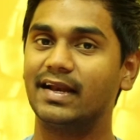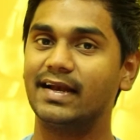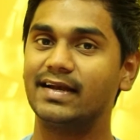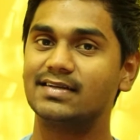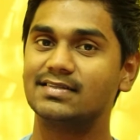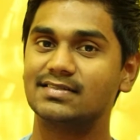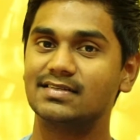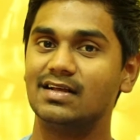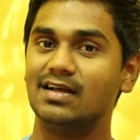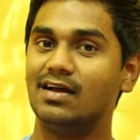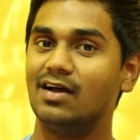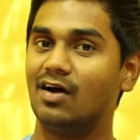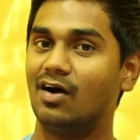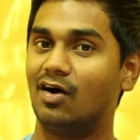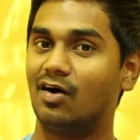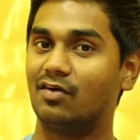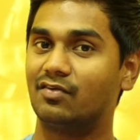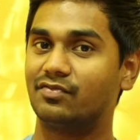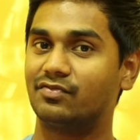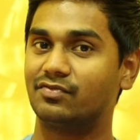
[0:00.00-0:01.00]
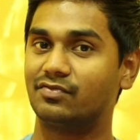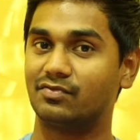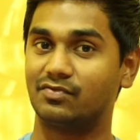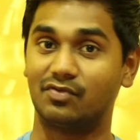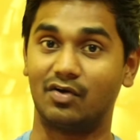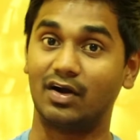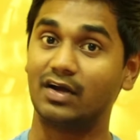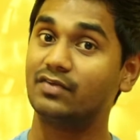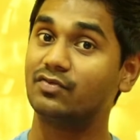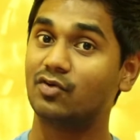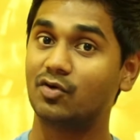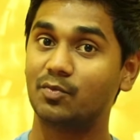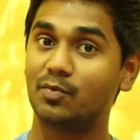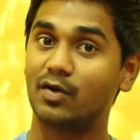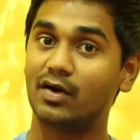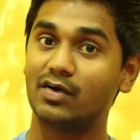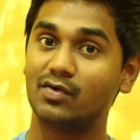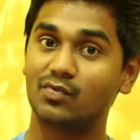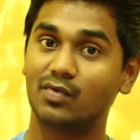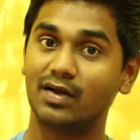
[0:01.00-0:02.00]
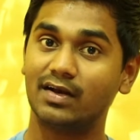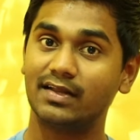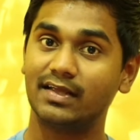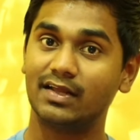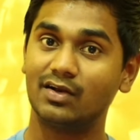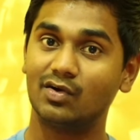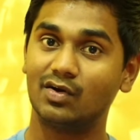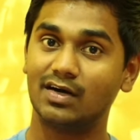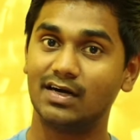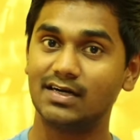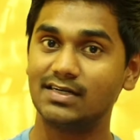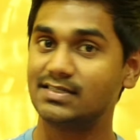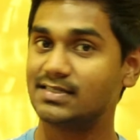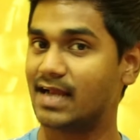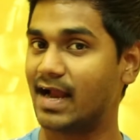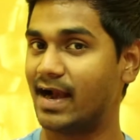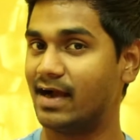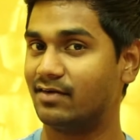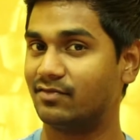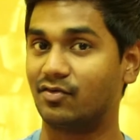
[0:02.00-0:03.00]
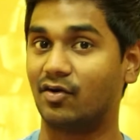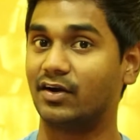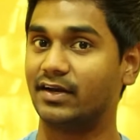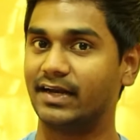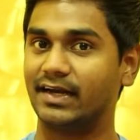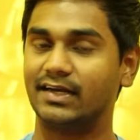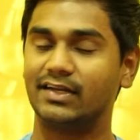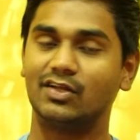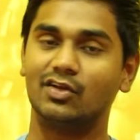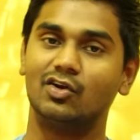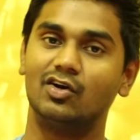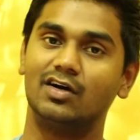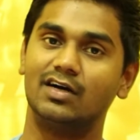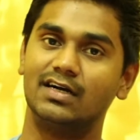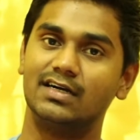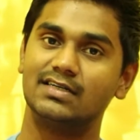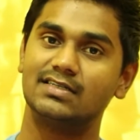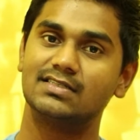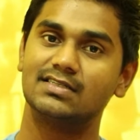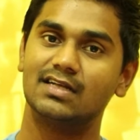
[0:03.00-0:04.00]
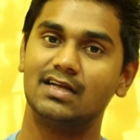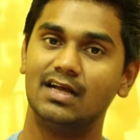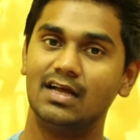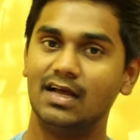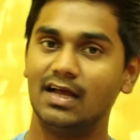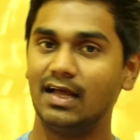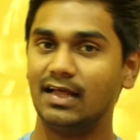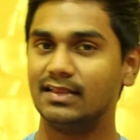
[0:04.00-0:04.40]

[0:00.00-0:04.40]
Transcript: rates of 44.1 kHz and 48 kHz.